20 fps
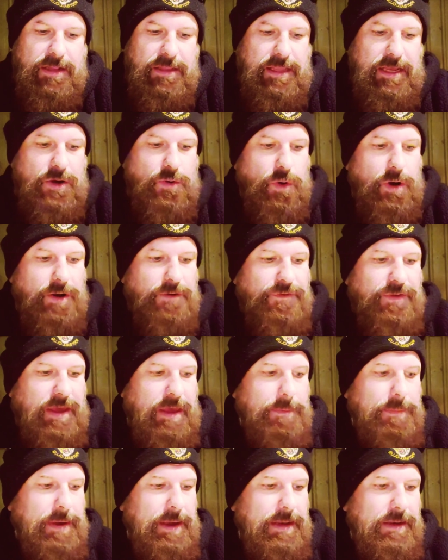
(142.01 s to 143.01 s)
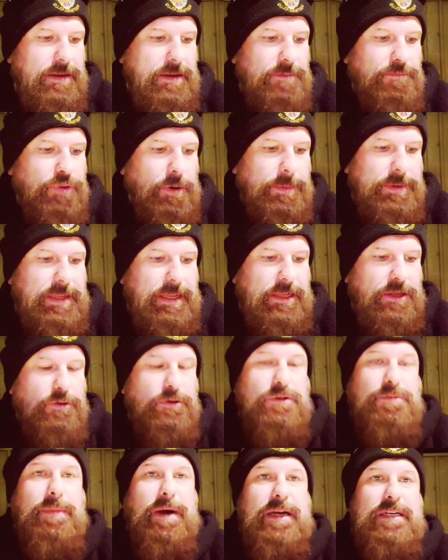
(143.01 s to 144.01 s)
Did quite a fair bit. Probably didn't
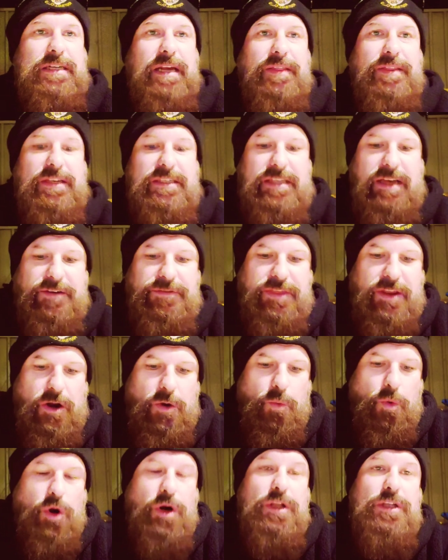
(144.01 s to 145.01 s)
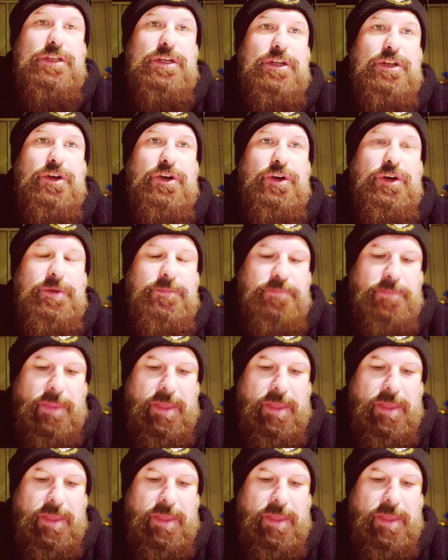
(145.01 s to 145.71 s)
do as much other stuff that I wanted to do.